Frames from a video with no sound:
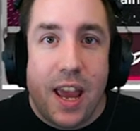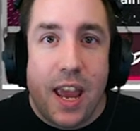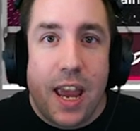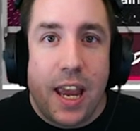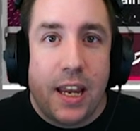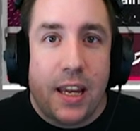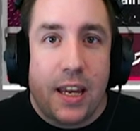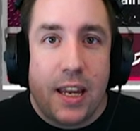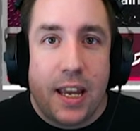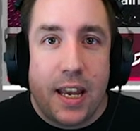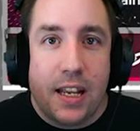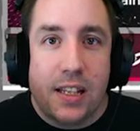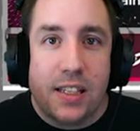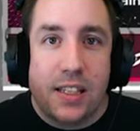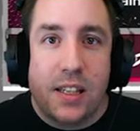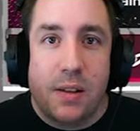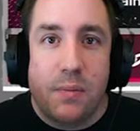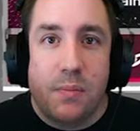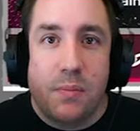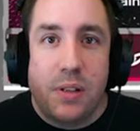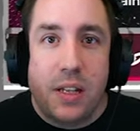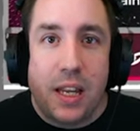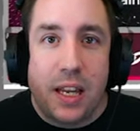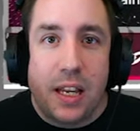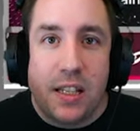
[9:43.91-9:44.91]
and get
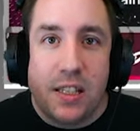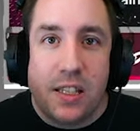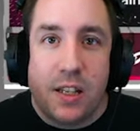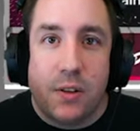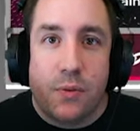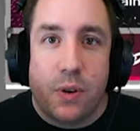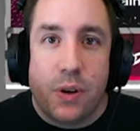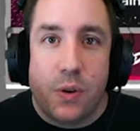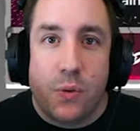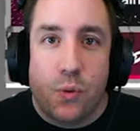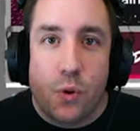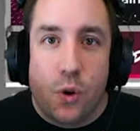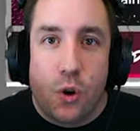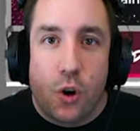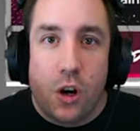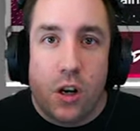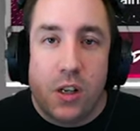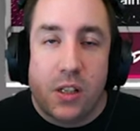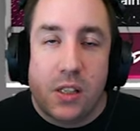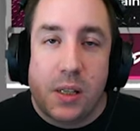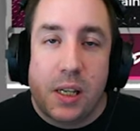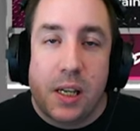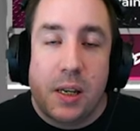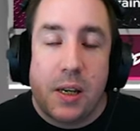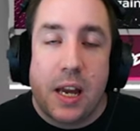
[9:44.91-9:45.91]
some decent
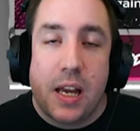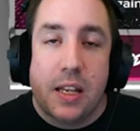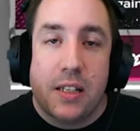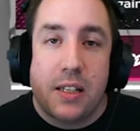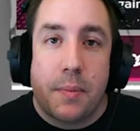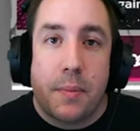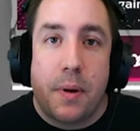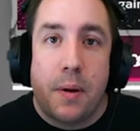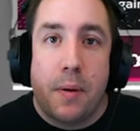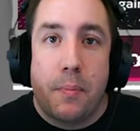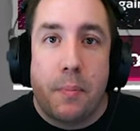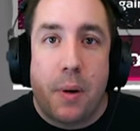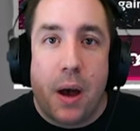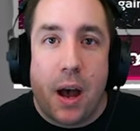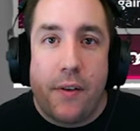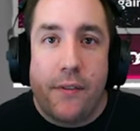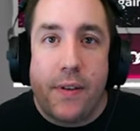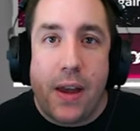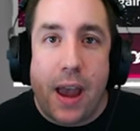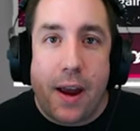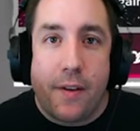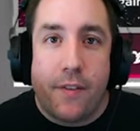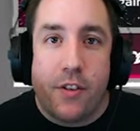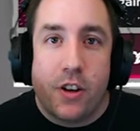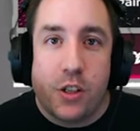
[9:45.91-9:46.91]
rewards because I'm an above
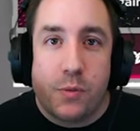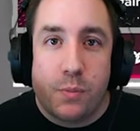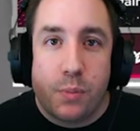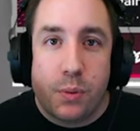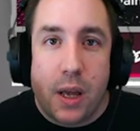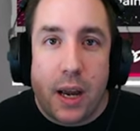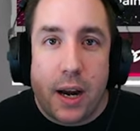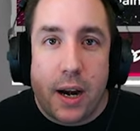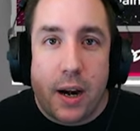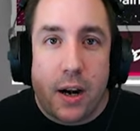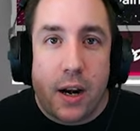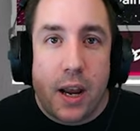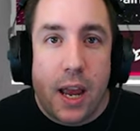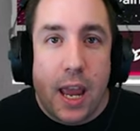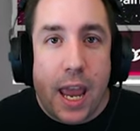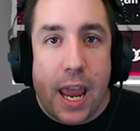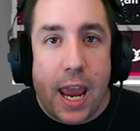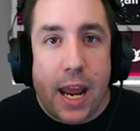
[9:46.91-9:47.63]
average player